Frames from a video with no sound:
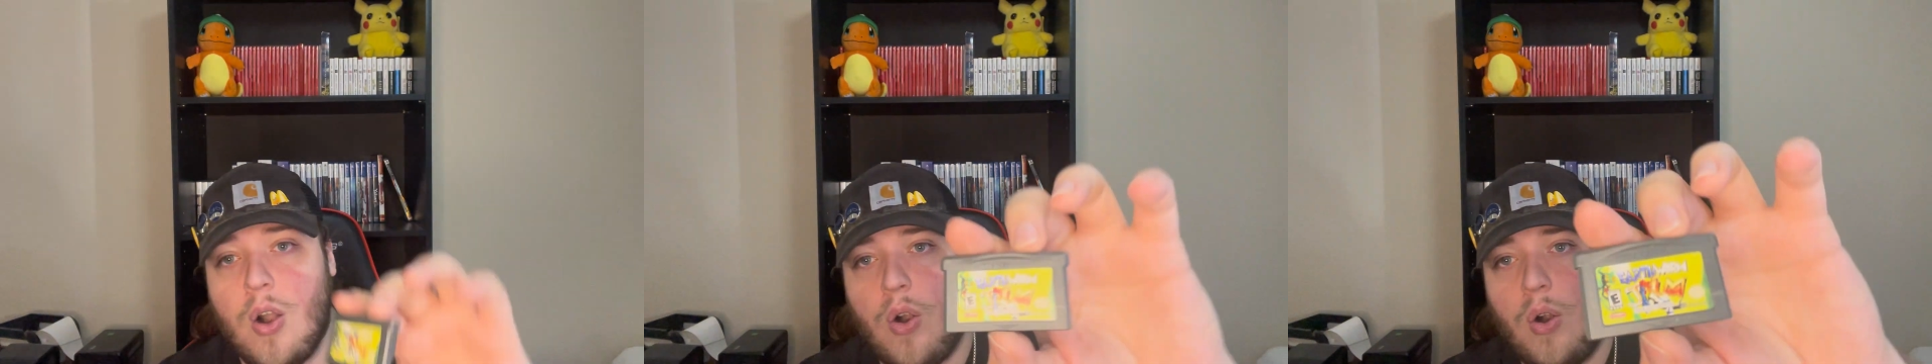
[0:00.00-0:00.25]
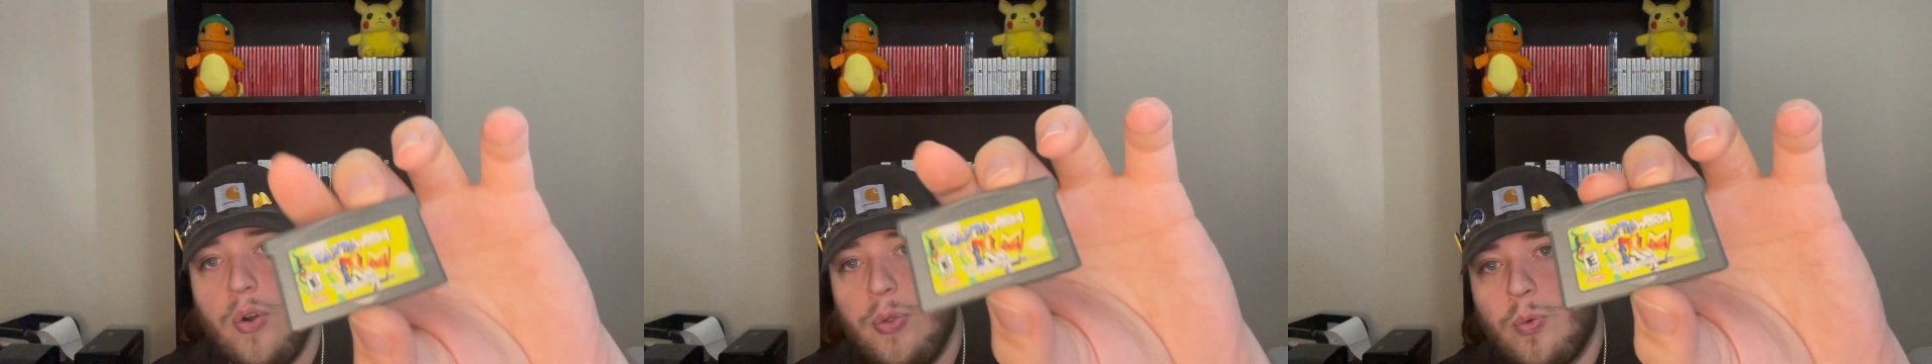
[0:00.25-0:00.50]

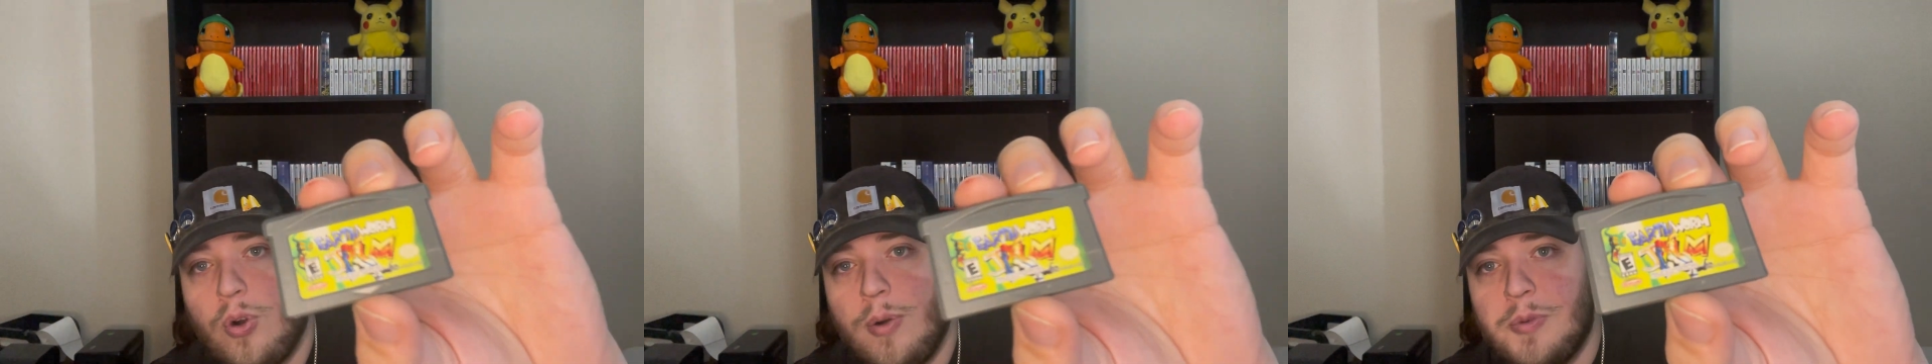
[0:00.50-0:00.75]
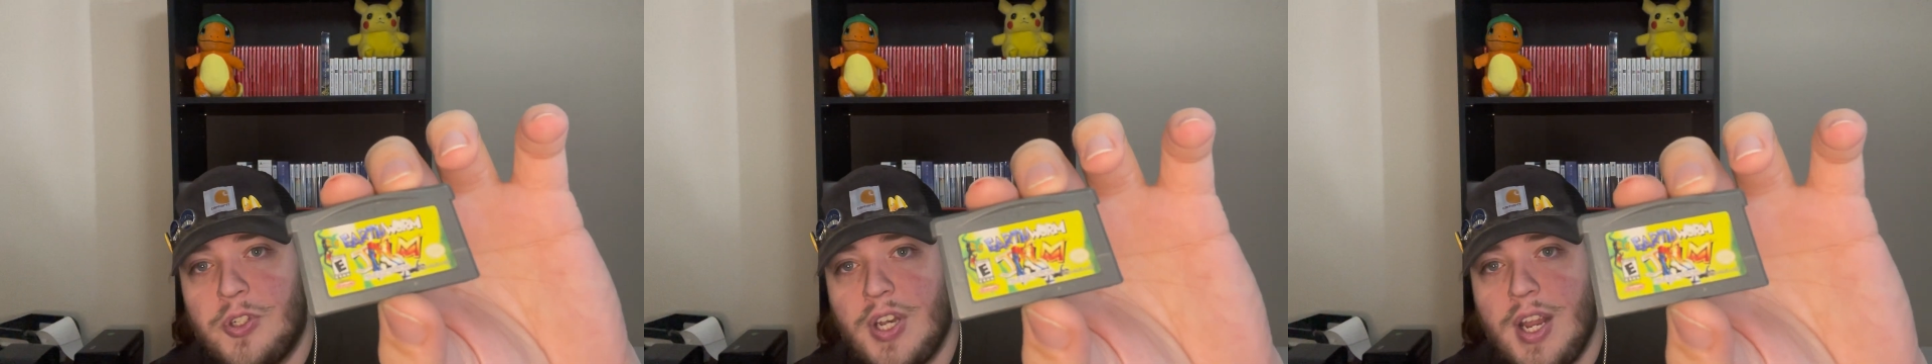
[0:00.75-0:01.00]

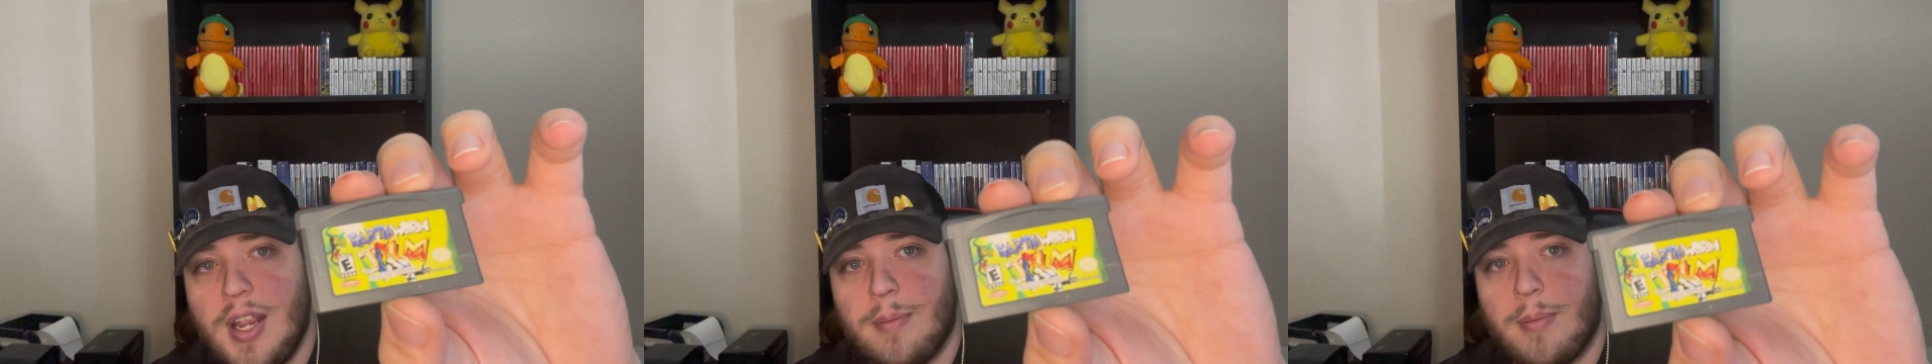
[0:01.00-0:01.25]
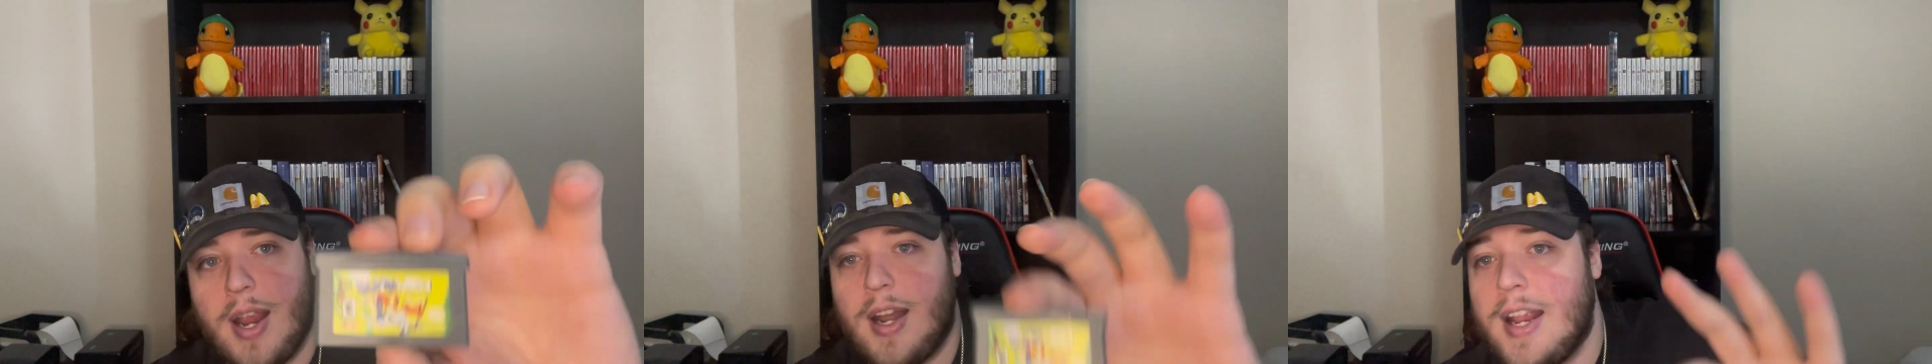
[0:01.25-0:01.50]
Earthworm
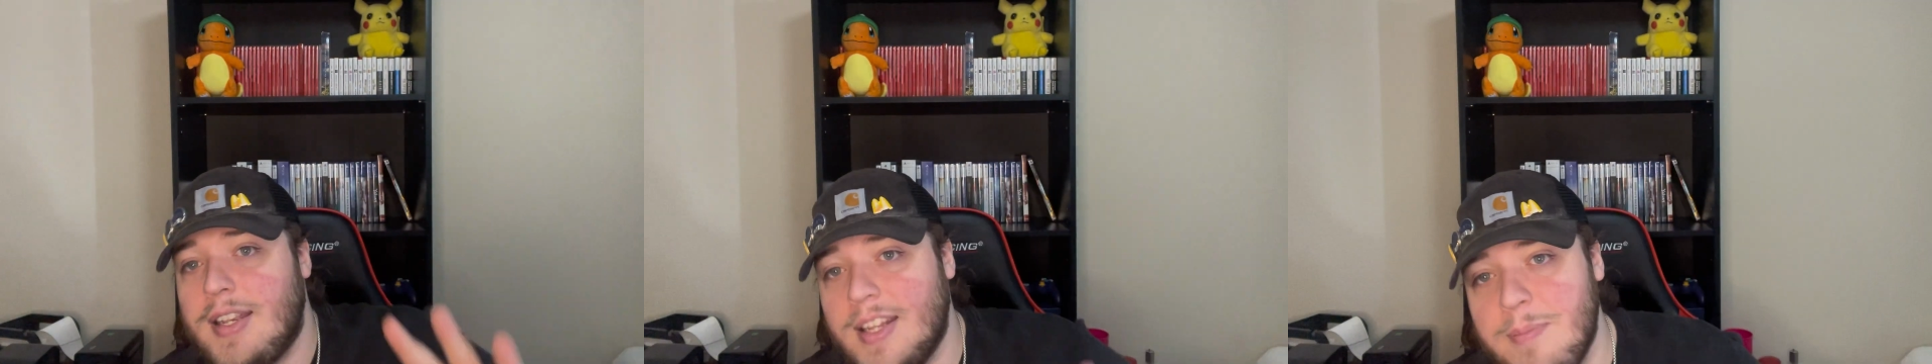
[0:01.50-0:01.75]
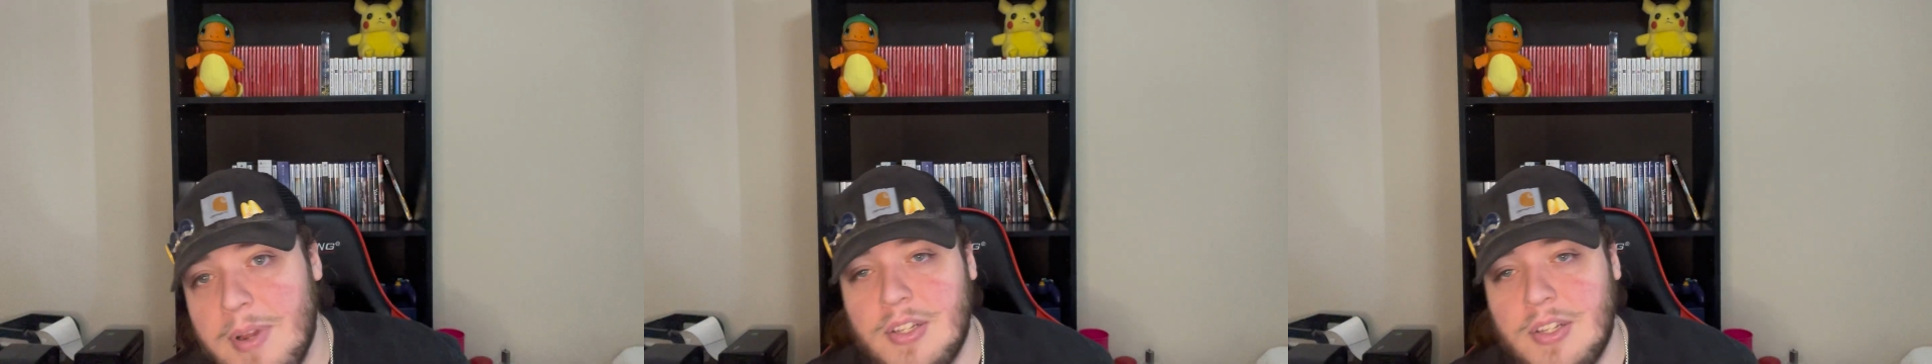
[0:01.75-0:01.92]
Jim, and I did make